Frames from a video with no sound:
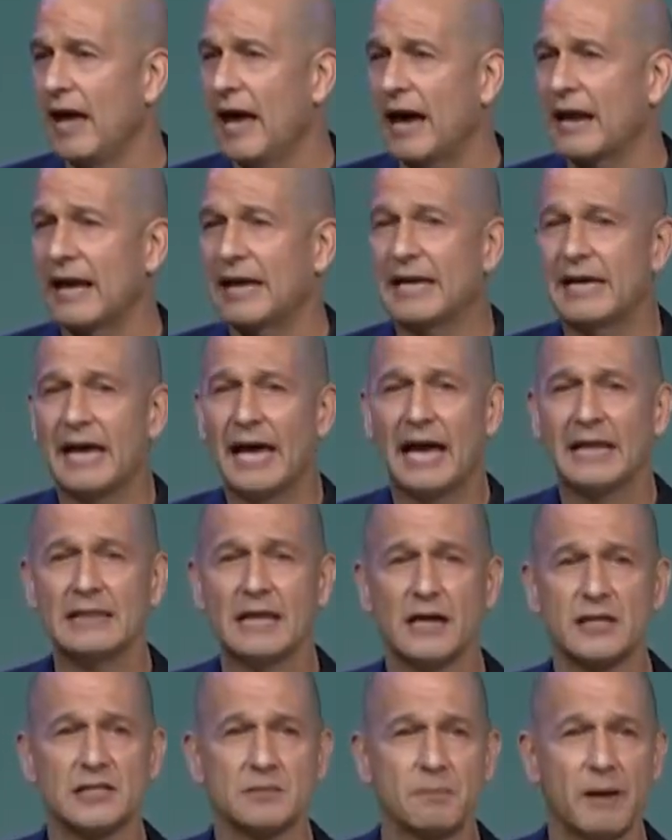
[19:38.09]
and I
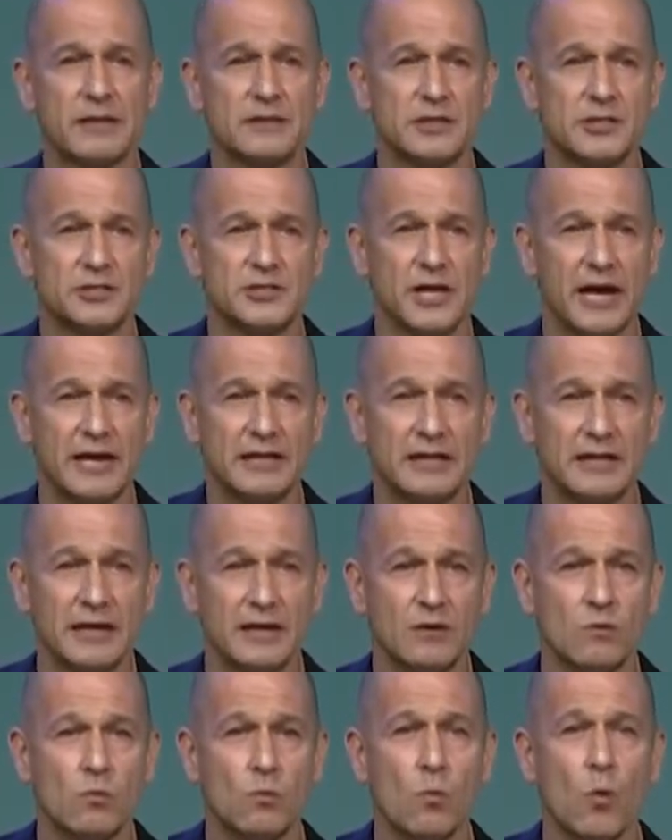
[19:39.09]
cannot explain to Jaden
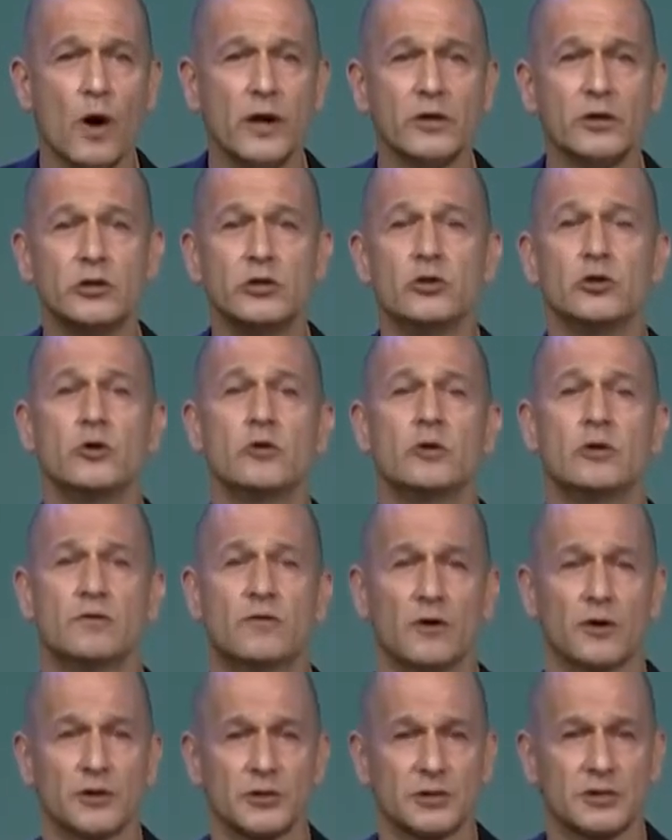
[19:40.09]
in what
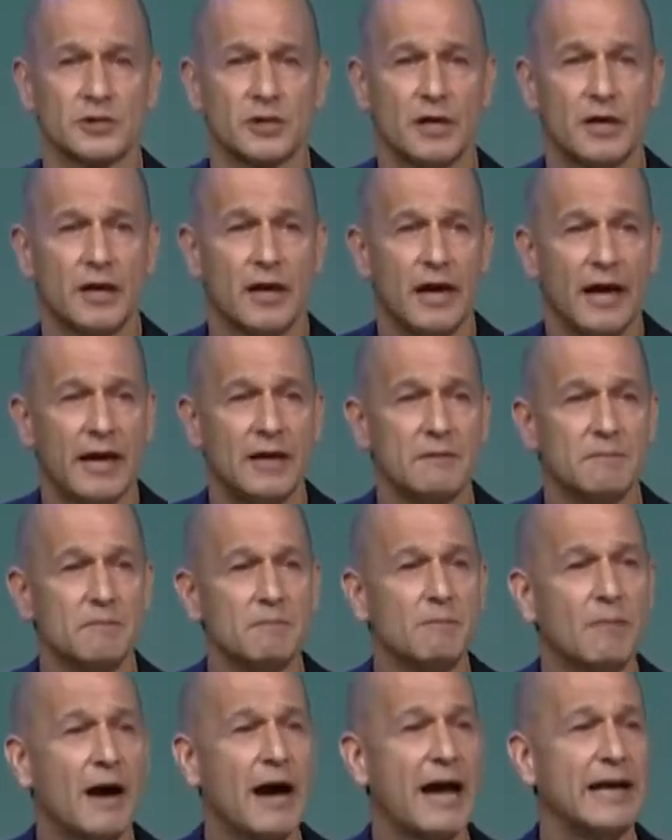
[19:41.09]
universe a
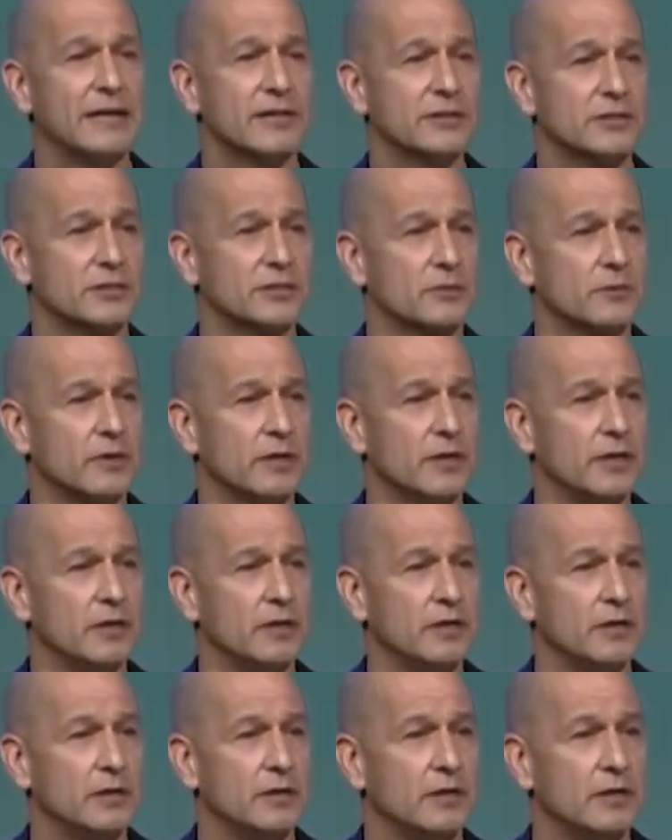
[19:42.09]
-3